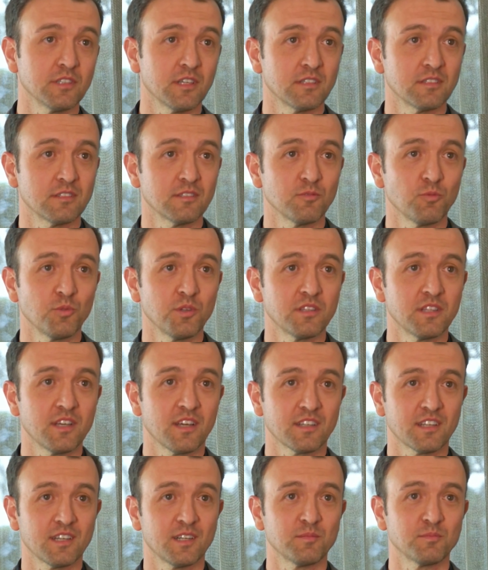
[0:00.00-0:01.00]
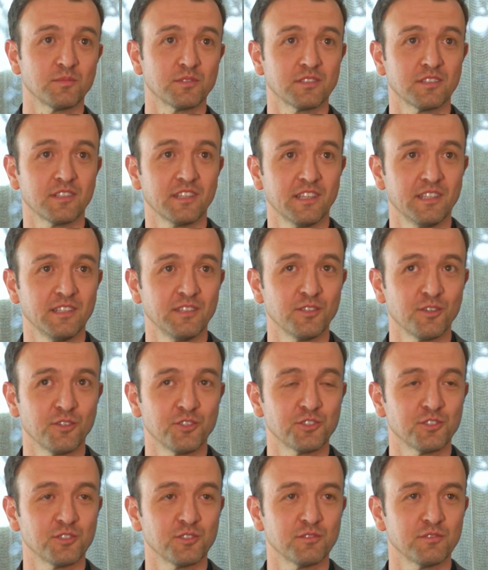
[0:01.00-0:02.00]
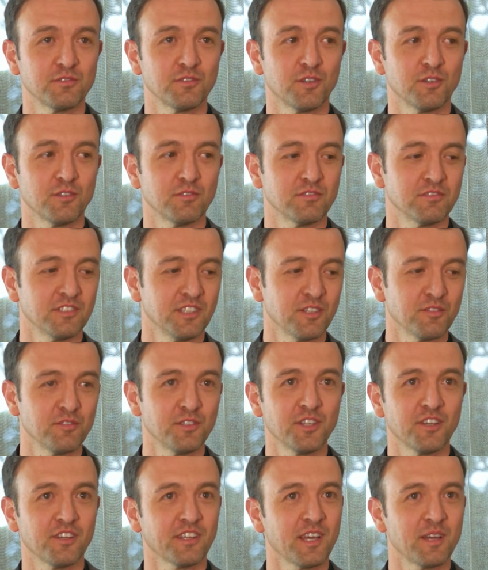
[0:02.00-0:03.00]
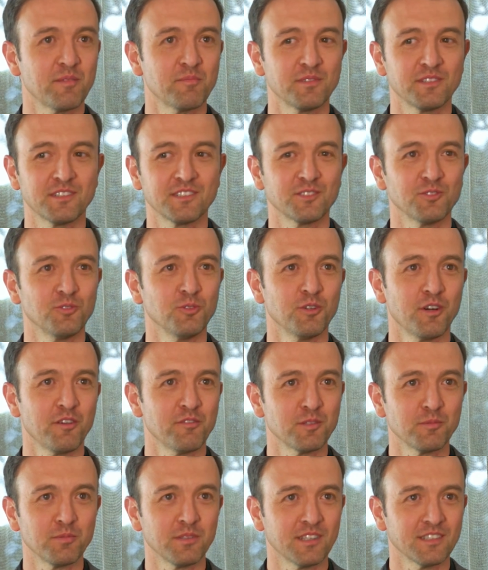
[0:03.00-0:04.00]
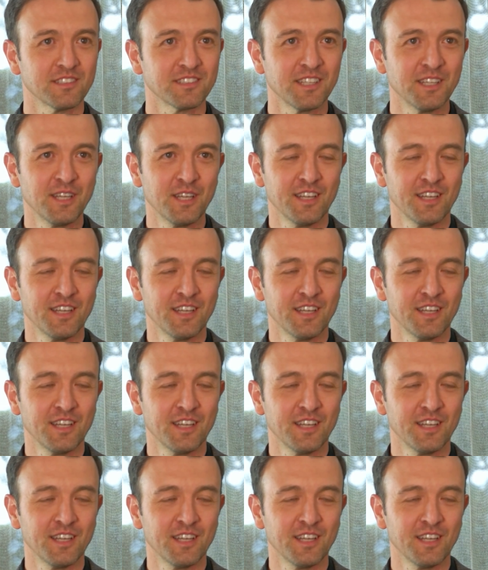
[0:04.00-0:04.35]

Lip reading: and with that comes the notion of video cameras all over the place.